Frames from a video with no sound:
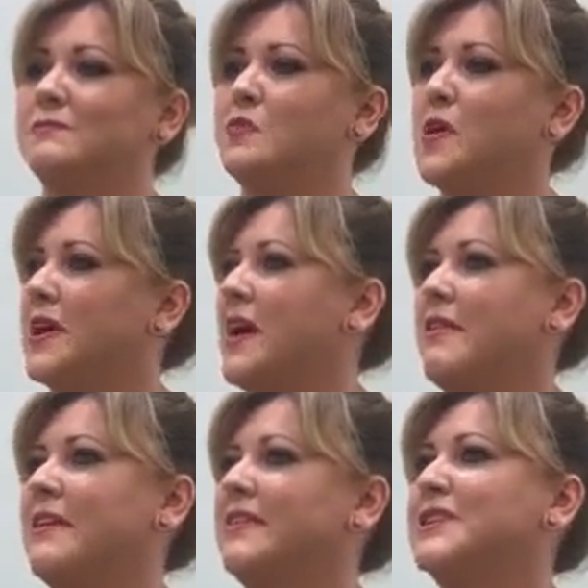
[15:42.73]
work
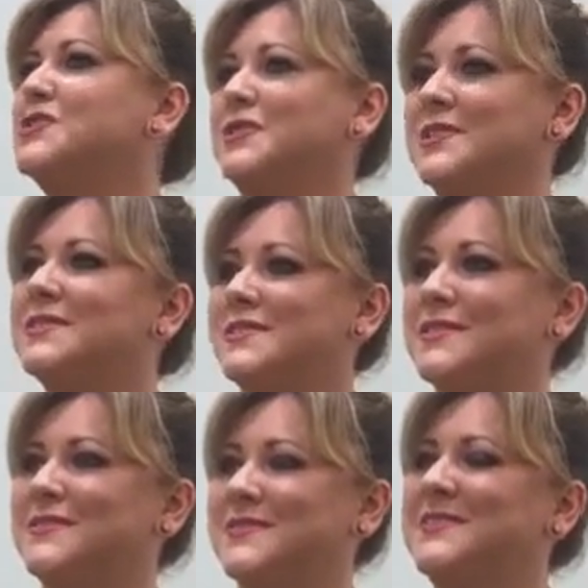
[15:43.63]
out their issues.
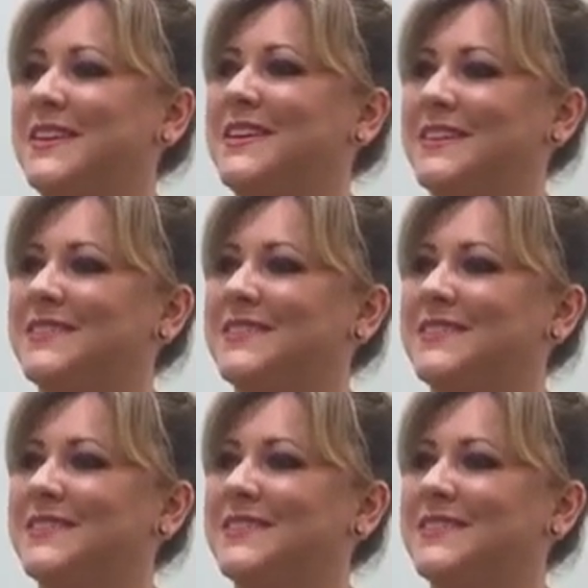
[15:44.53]
Yeah.